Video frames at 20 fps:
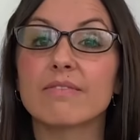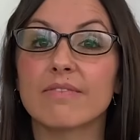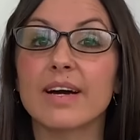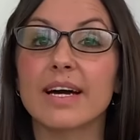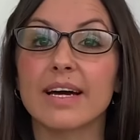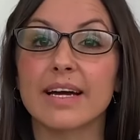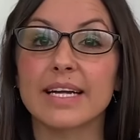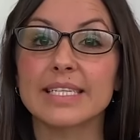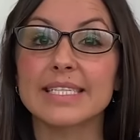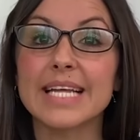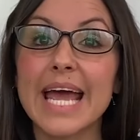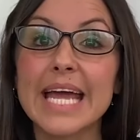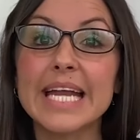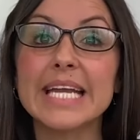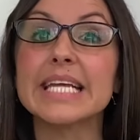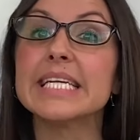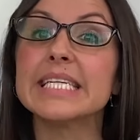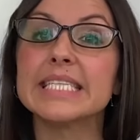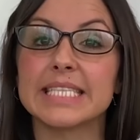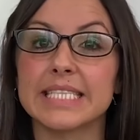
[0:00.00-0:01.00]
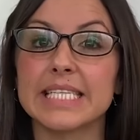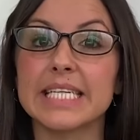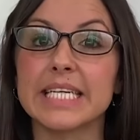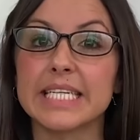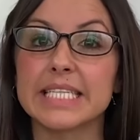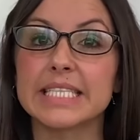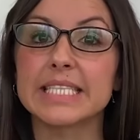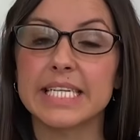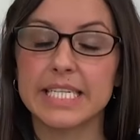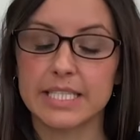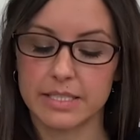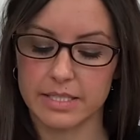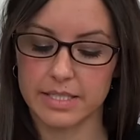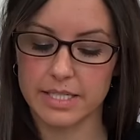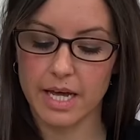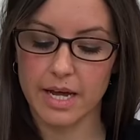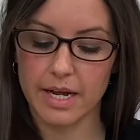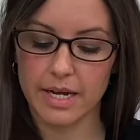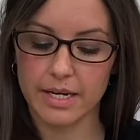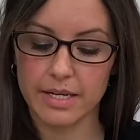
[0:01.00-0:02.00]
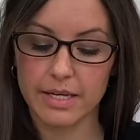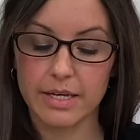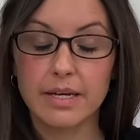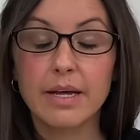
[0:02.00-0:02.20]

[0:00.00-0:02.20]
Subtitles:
find any seeds inside.